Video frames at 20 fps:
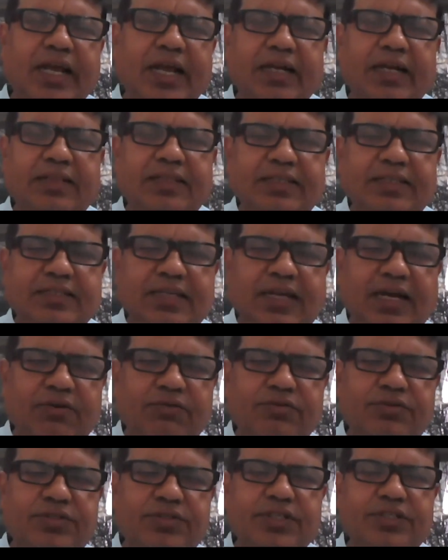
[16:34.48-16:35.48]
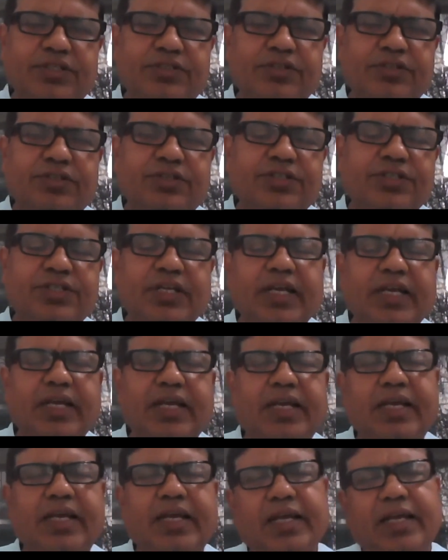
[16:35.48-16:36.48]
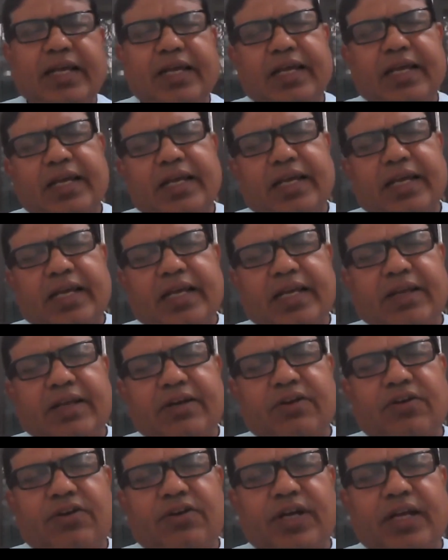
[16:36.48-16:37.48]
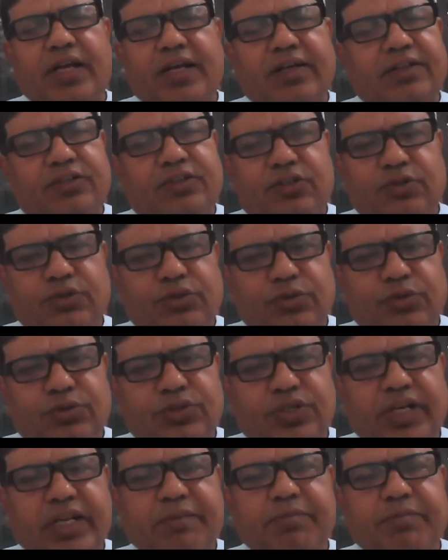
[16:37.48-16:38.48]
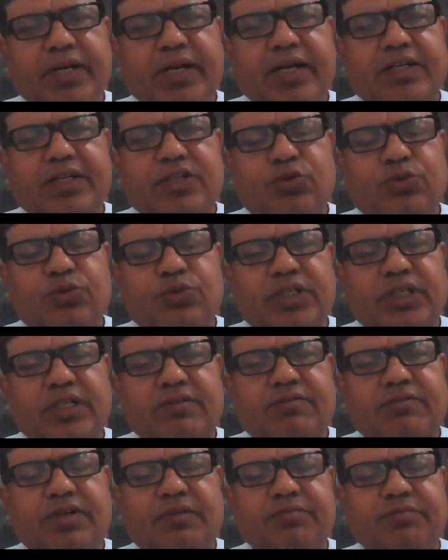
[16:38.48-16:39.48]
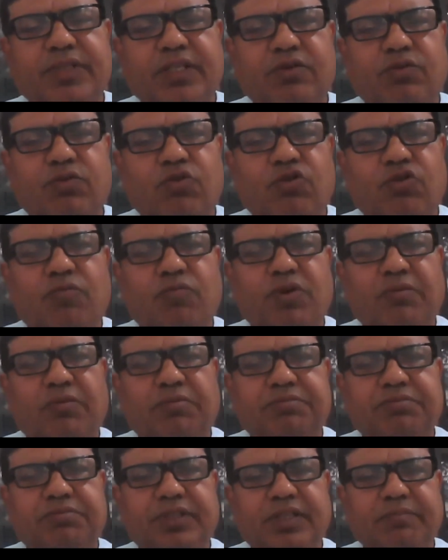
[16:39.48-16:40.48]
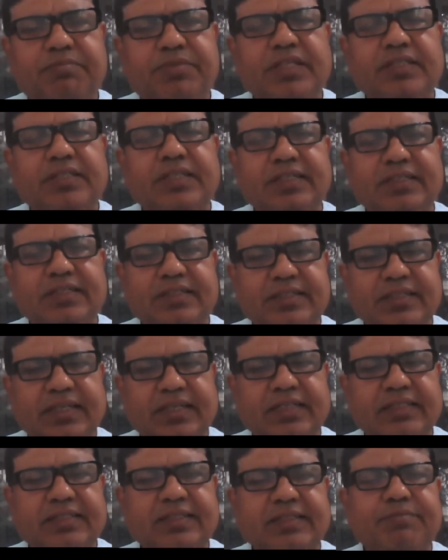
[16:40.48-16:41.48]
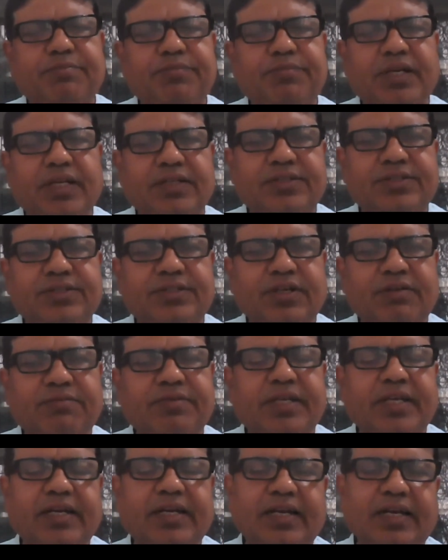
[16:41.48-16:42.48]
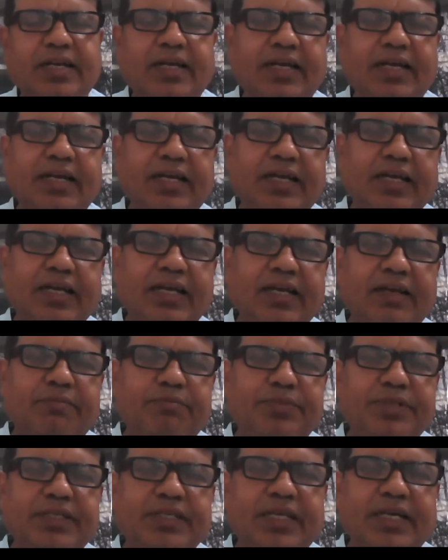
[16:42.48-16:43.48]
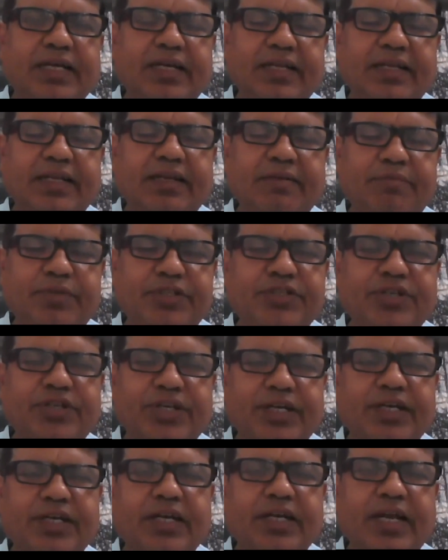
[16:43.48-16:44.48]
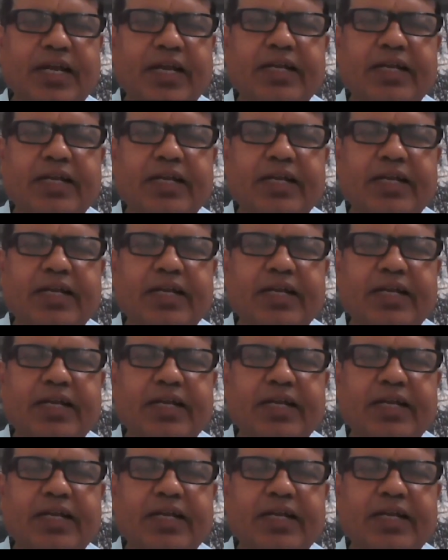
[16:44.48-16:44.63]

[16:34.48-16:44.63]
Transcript: And this house is just a, 2 to 3 minutes' work from the home of the present Chief Minister of Kerala, Pinari Vijayan.